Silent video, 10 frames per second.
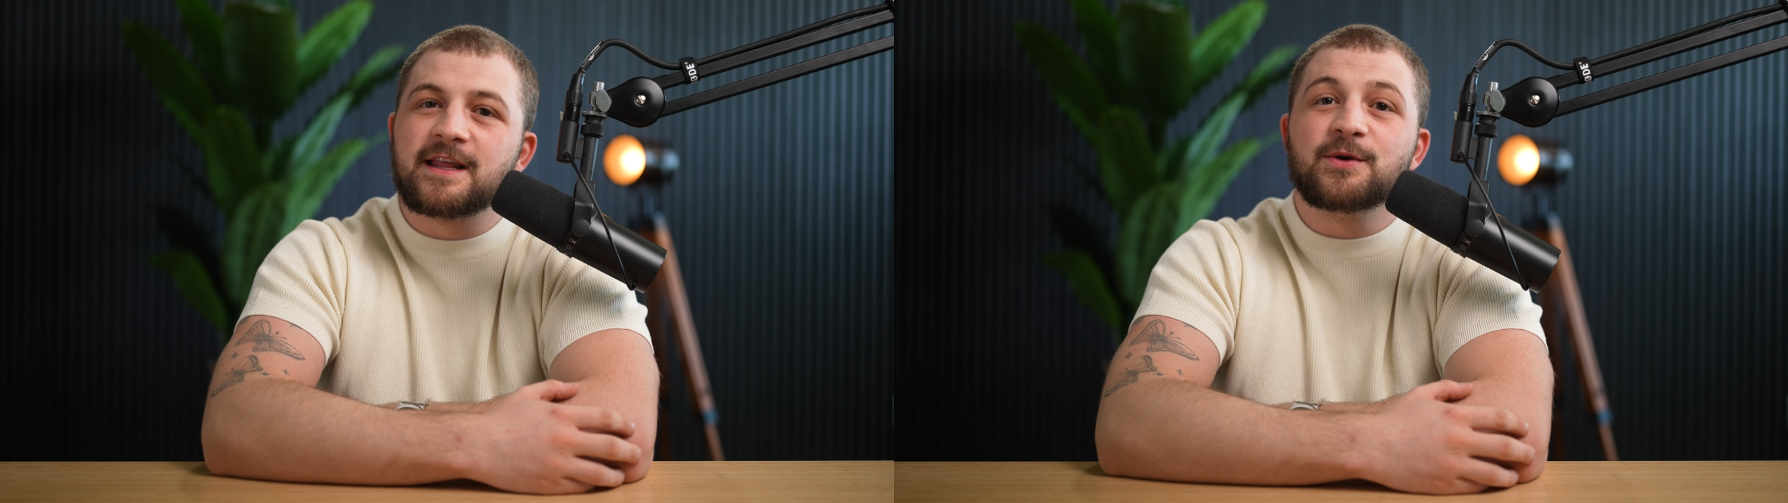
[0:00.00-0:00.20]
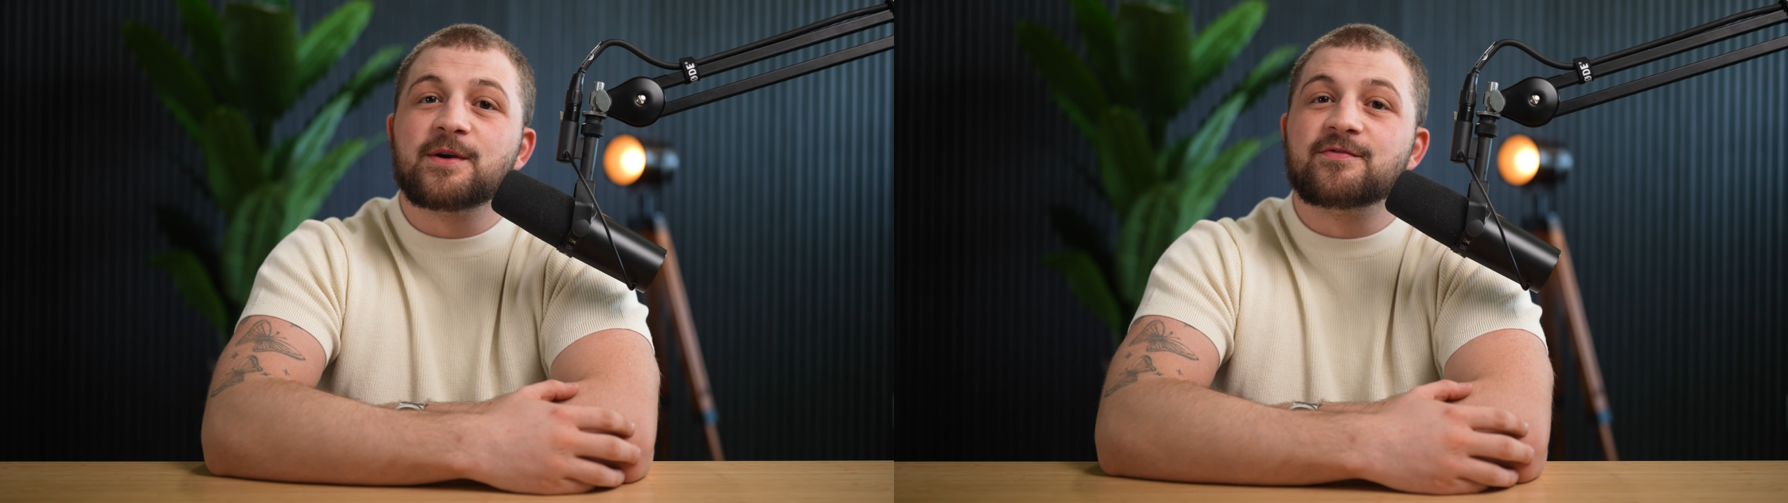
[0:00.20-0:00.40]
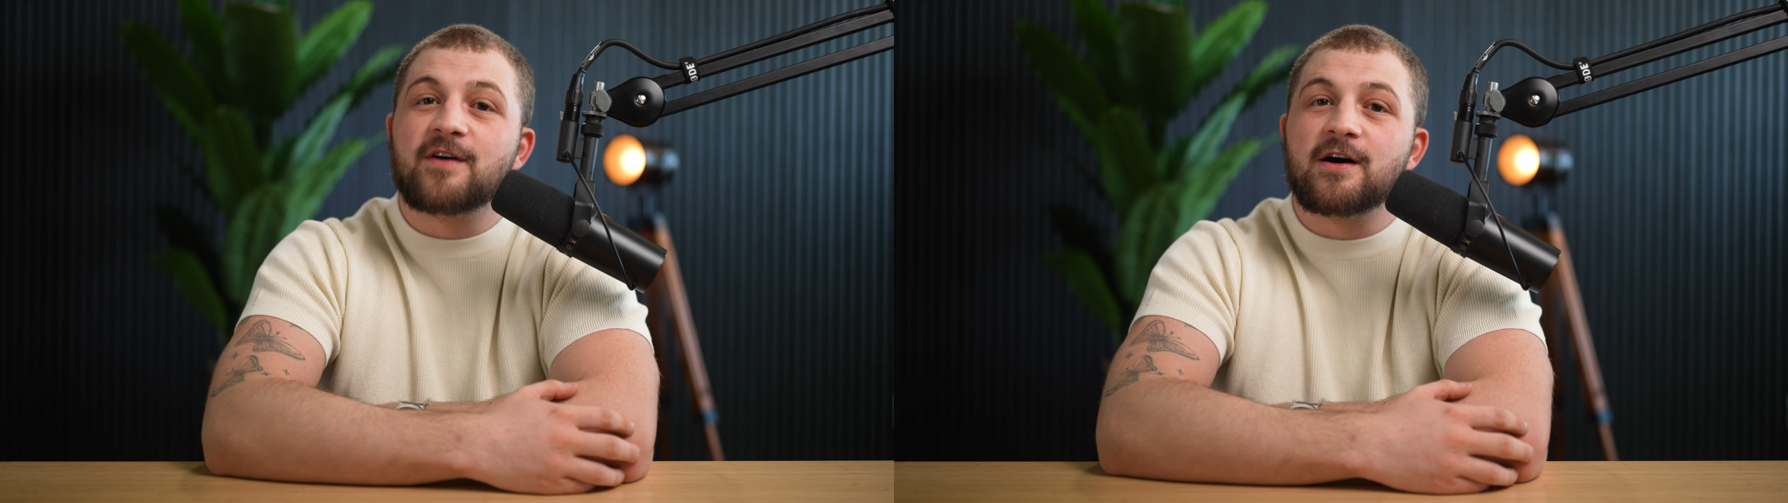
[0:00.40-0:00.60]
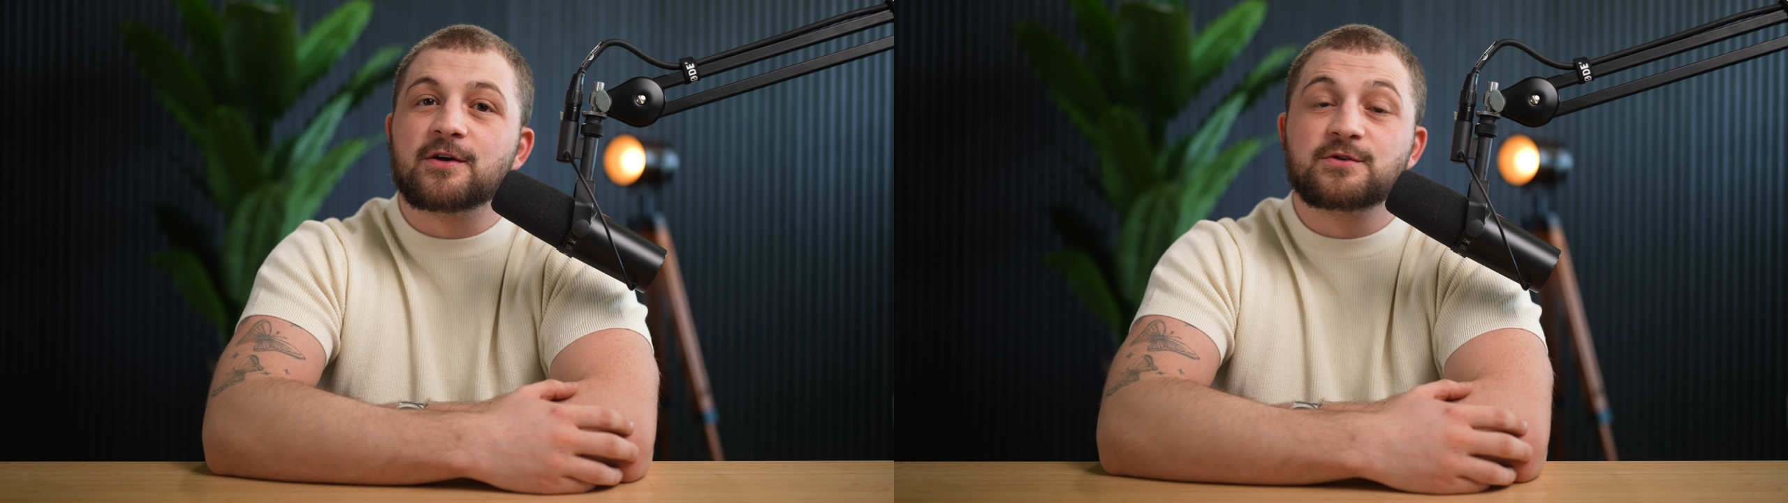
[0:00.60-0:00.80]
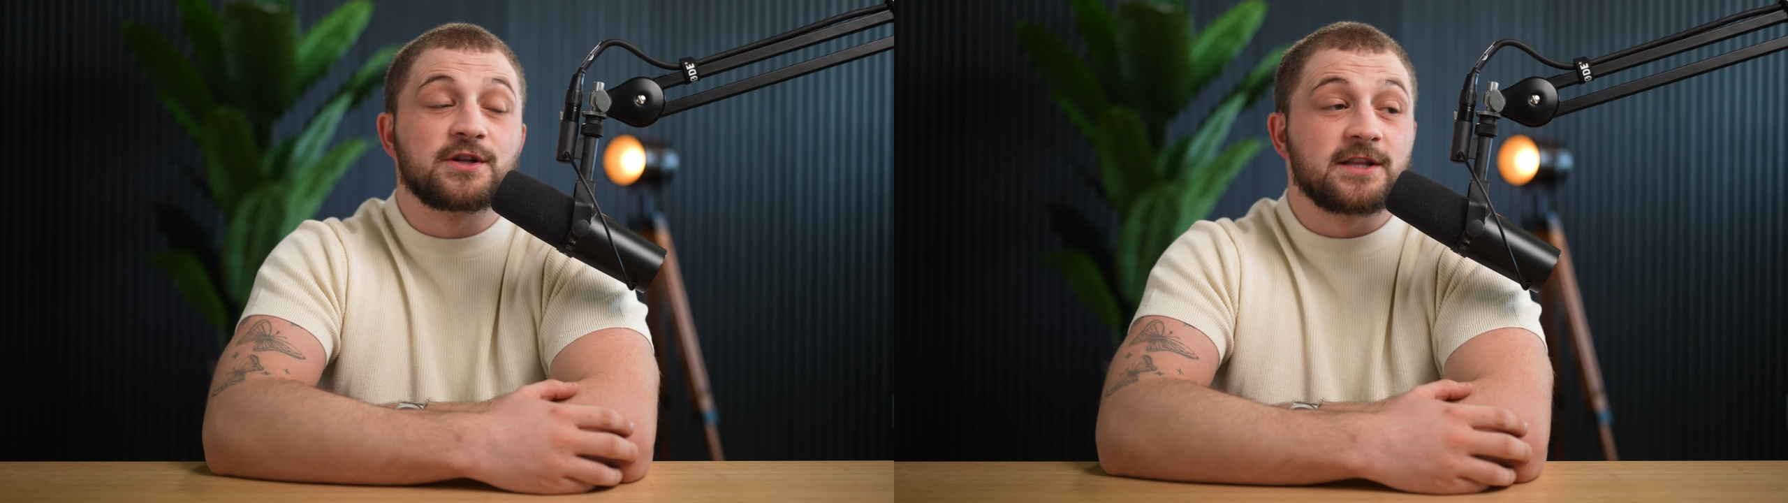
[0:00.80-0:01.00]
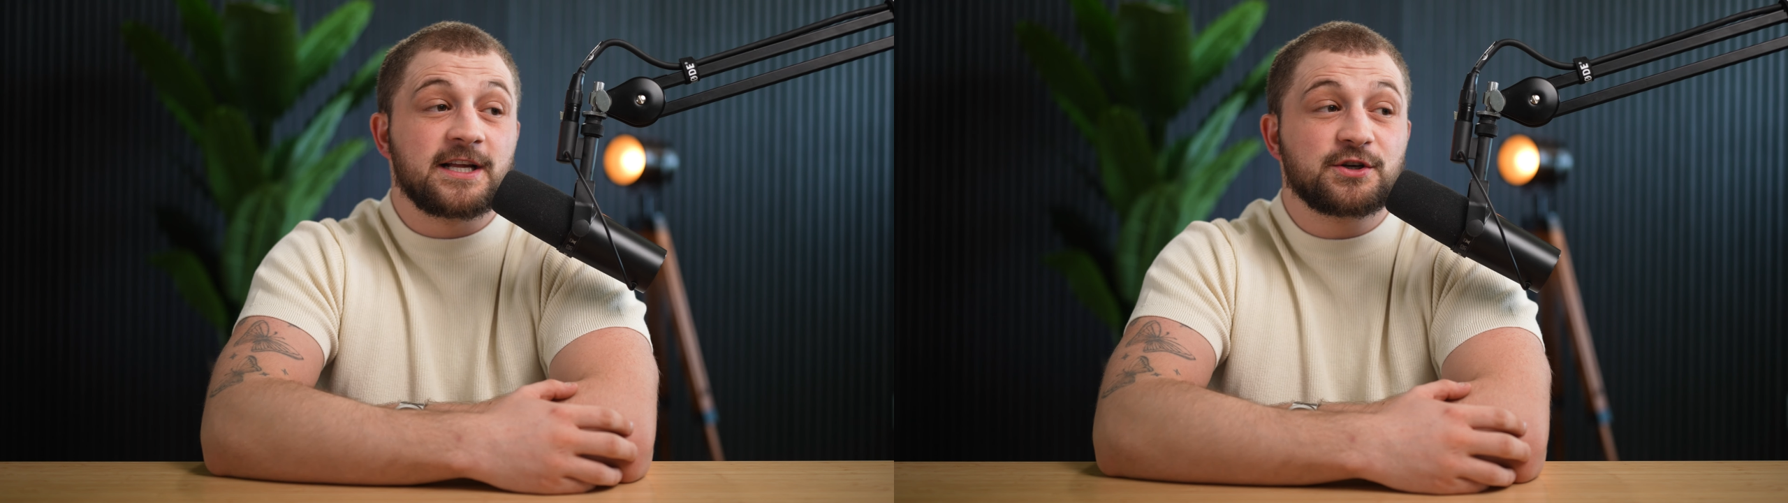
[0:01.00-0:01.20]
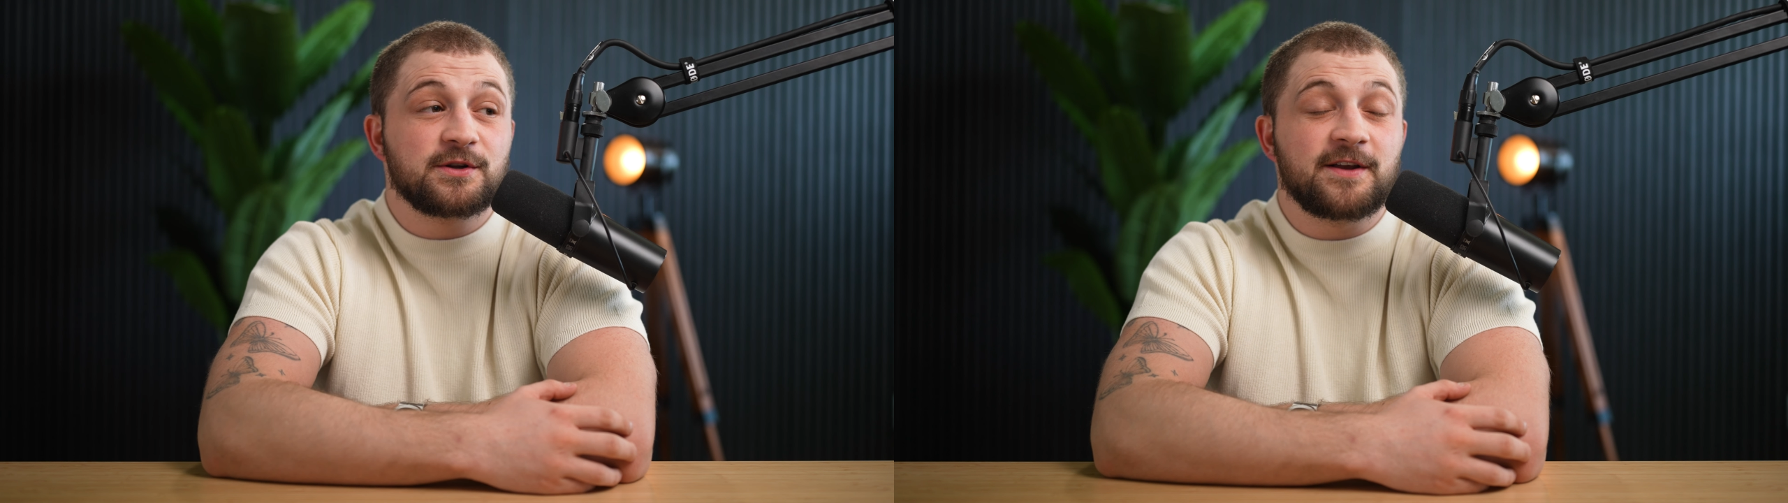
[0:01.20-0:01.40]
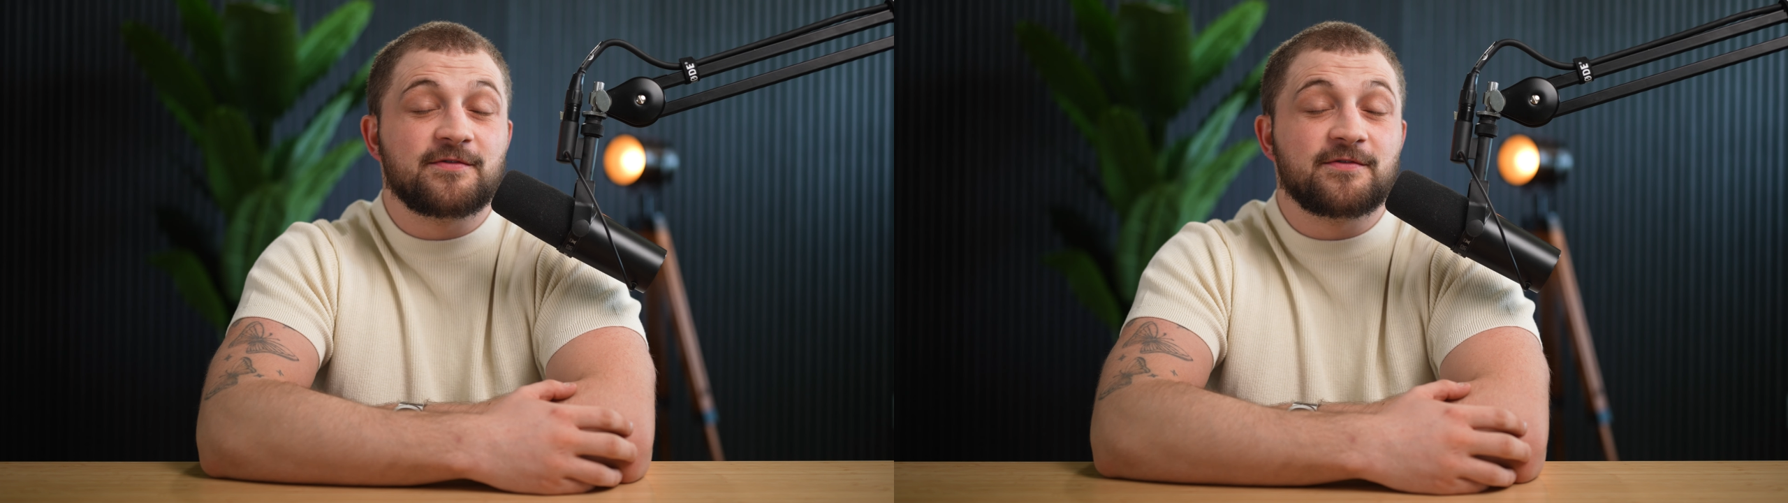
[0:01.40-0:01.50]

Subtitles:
that you could follow to literally